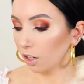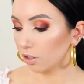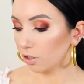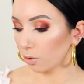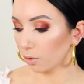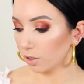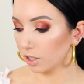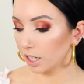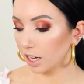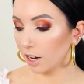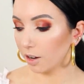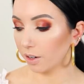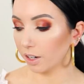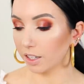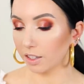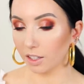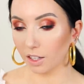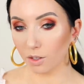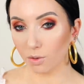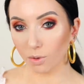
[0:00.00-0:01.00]
so we'll see how it
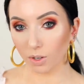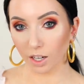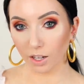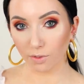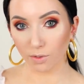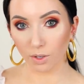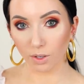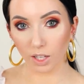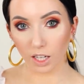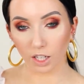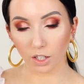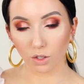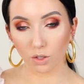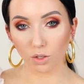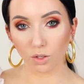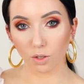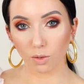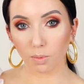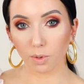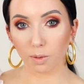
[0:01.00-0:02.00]
is. This one gives you like a
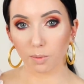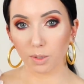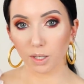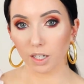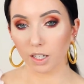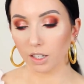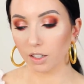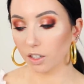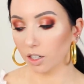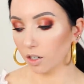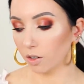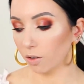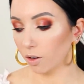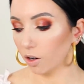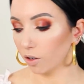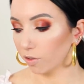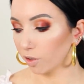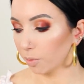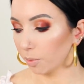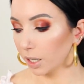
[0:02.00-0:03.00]
super pretty glow
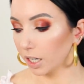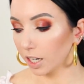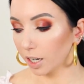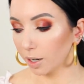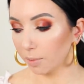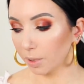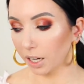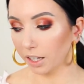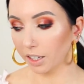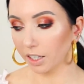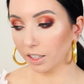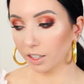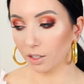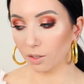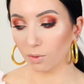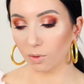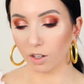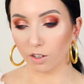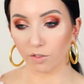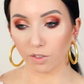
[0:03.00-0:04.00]
over makeup. I like
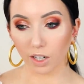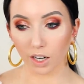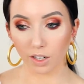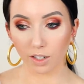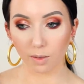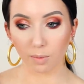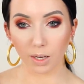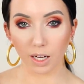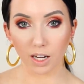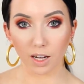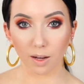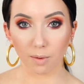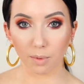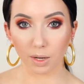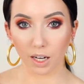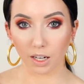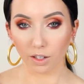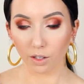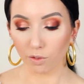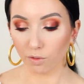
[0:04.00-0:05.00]
this one for under makeup
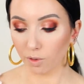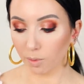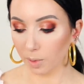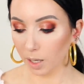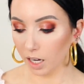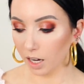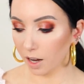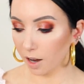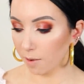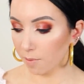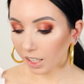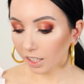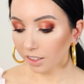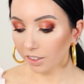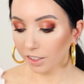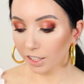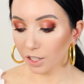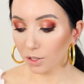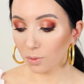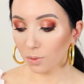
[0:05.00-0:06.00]
and over makeup.
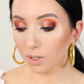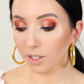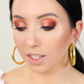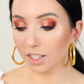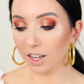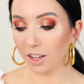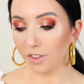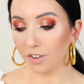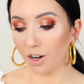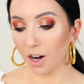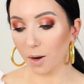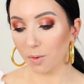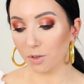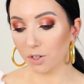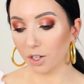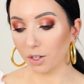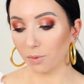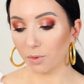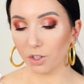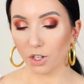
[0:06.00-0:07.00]
This was the other
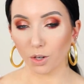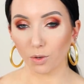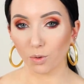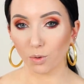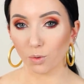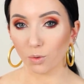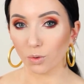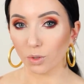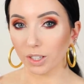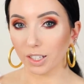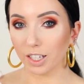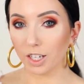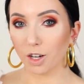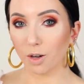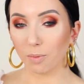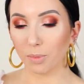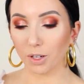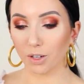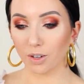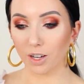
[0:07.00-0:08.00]
option, which I was really
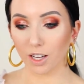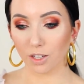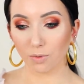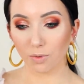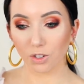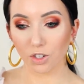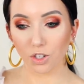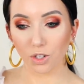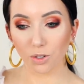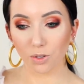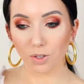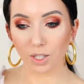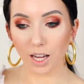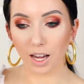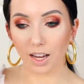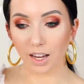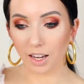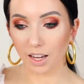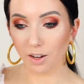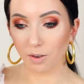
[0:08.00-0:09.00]
hoping you guys would choose.
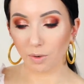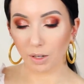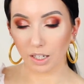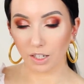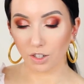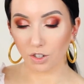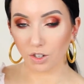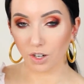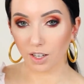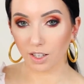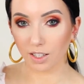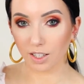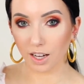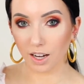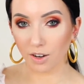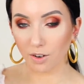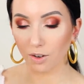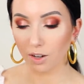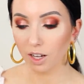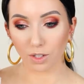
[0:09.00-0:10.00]
I can't wait to try this
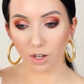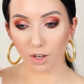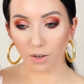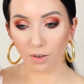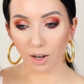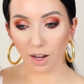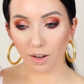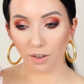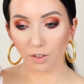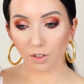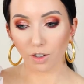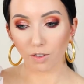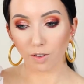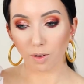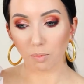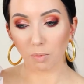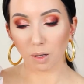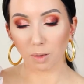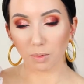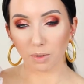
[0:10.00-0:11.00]
out. So I don't know if
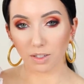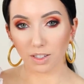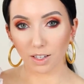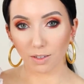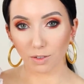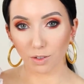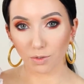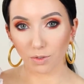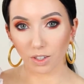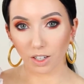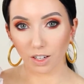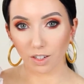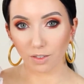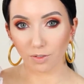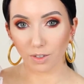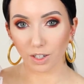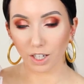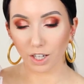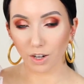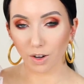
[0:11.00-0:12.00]
I'm gonna be able to save this for another
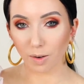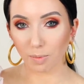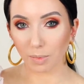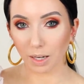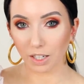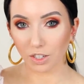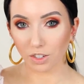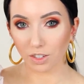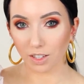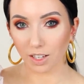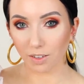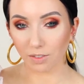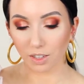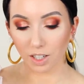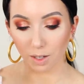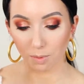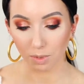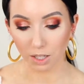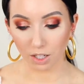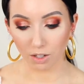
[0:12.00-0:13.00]
video. I might just have to
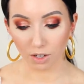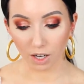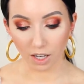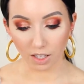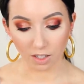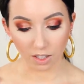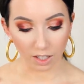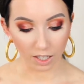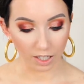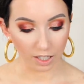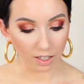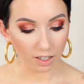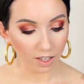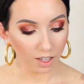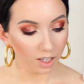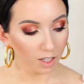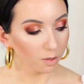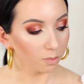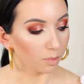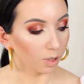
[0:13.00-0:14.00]
update you guys on it.
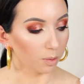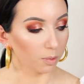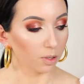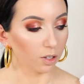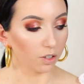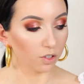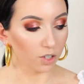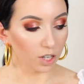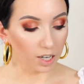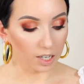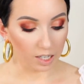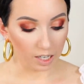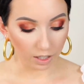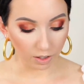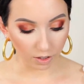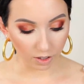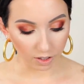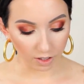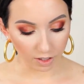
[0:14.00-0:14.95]
Maybe I'll try it out